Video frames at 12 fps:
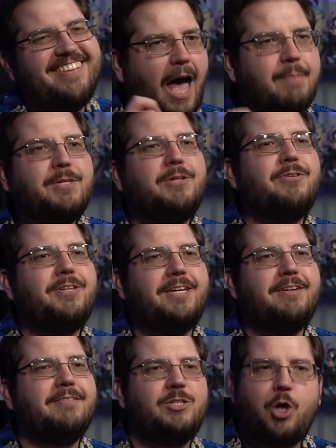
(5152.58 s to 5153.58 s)

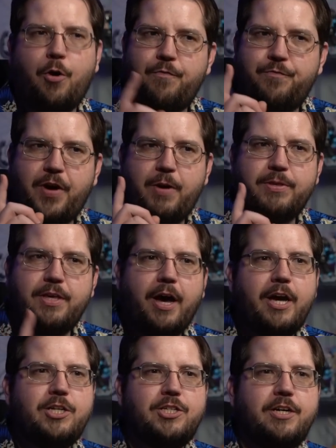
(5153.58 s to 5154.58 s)
Absolutely. Don't fight with
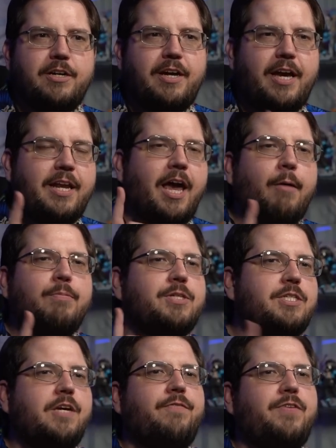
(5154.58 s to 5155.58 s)
Aisha and help
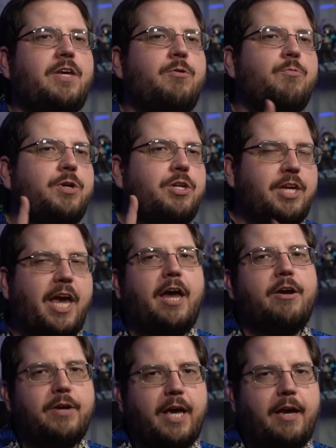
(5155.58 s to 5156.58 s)
Sylphie when you
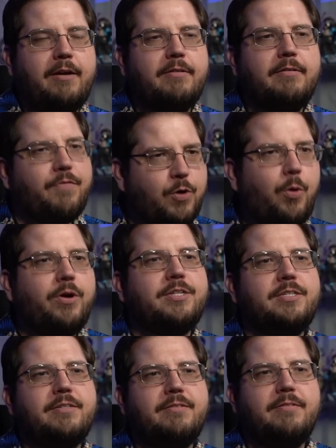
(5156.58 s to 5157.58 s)
can, okay? Of
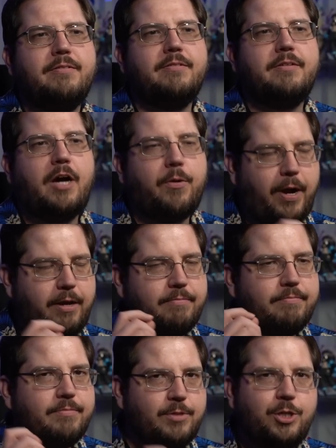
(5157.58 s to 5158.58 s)
course. All right.
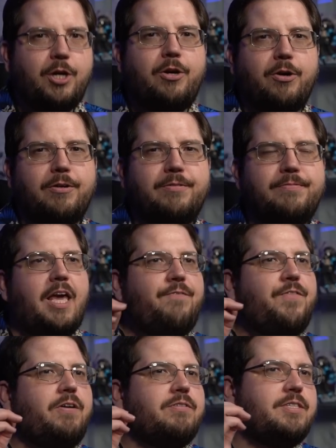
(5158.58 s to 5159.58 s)
Good girl. He
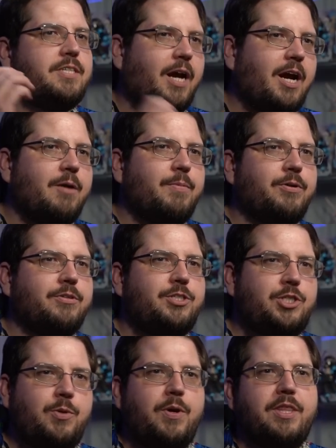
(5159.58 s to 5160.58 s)
felt terrible
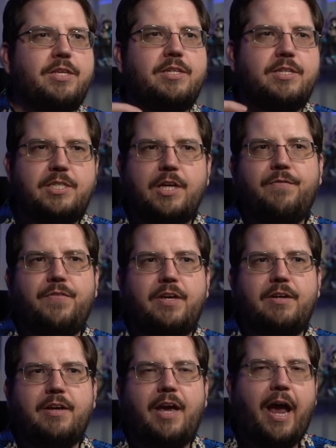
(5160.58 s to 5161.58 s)
doing this to
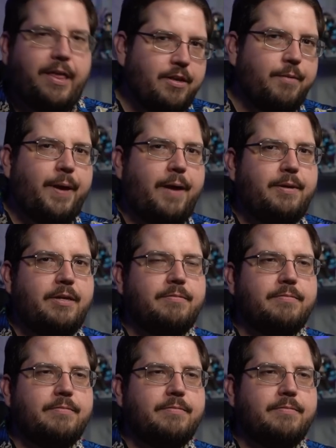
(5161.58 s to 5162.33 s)
Sylphie and their baby.